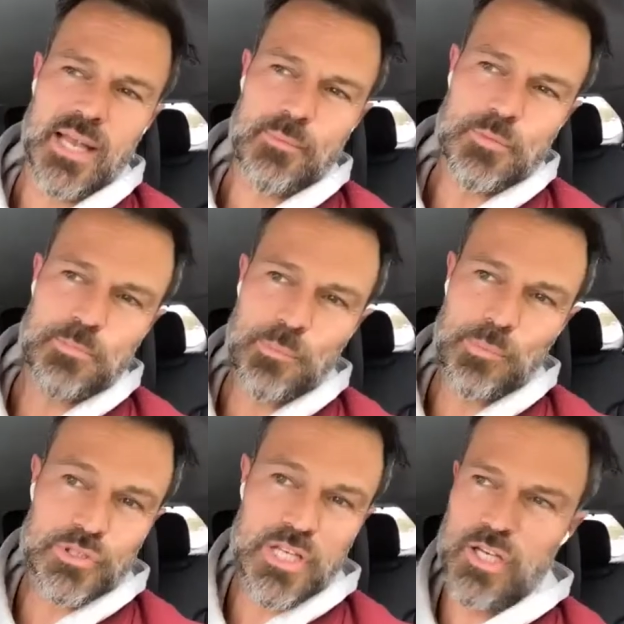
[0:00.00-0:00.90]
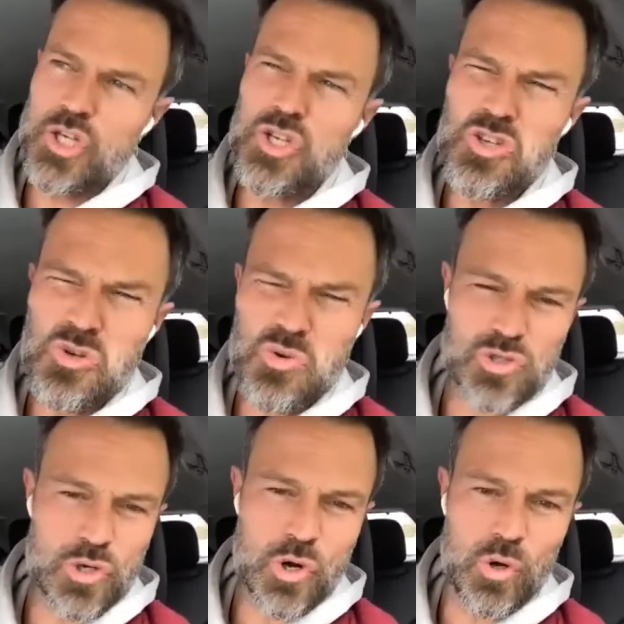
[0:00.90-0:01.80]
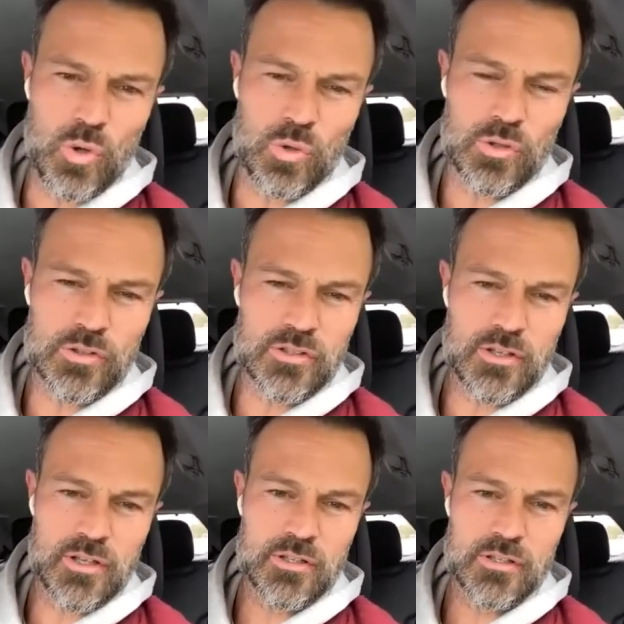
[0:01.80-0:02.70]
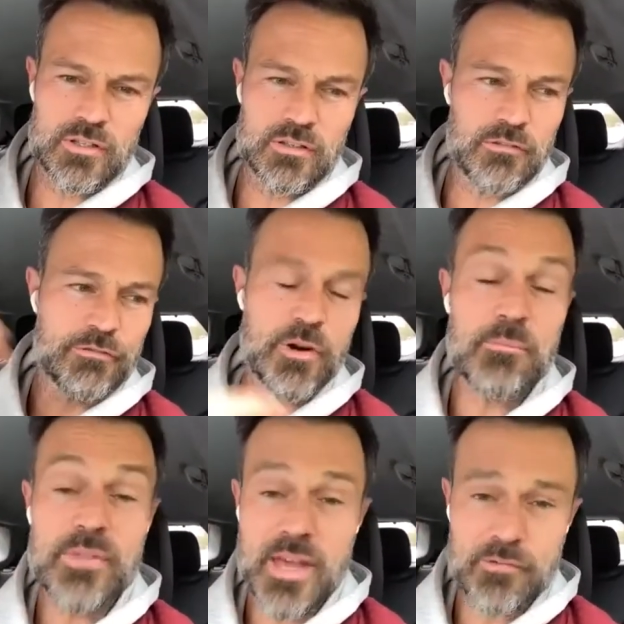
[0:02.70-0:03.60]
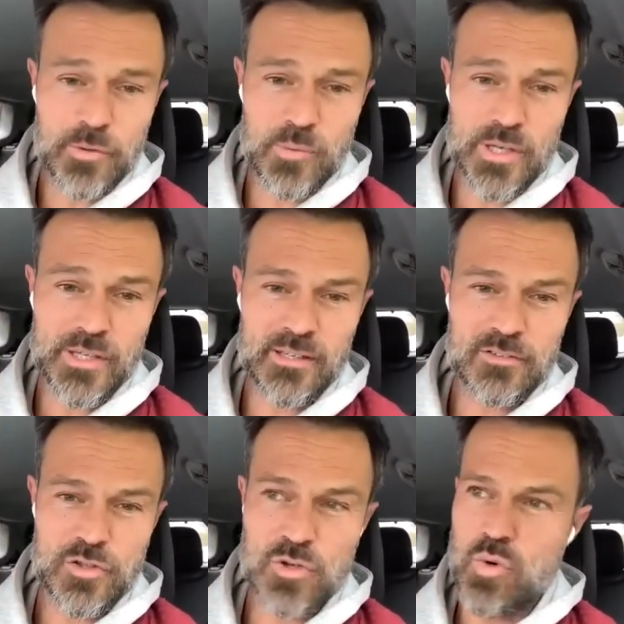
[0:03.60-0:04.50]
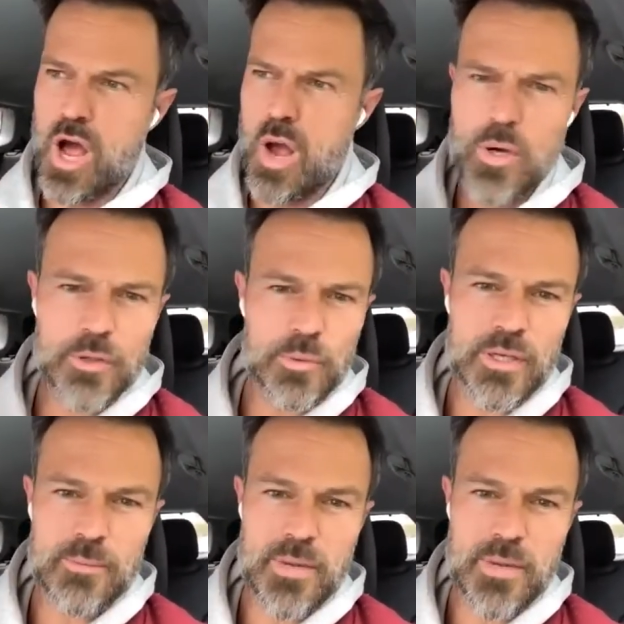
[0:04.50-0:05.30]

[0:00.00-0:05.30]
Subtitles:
times people set a huge goal, from never running to I want to run a